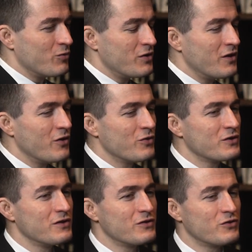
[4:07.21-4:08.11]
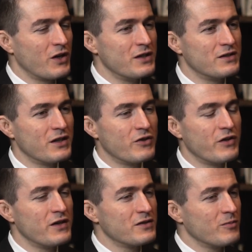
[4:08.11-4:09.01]
and within those constraints, they
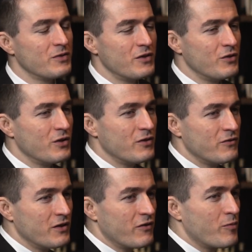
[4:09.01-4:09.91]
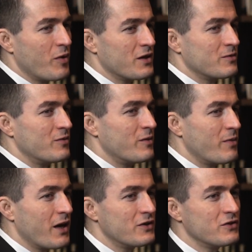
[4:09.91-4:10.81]
create something you could have never possibly
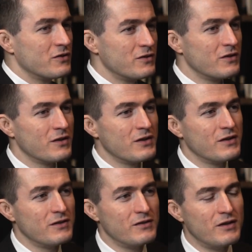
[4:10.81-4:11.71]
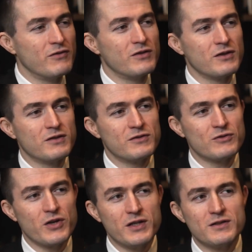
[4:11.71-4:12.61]
imagined given the
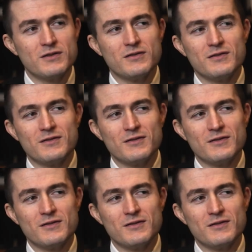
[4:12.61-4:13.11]
constraints.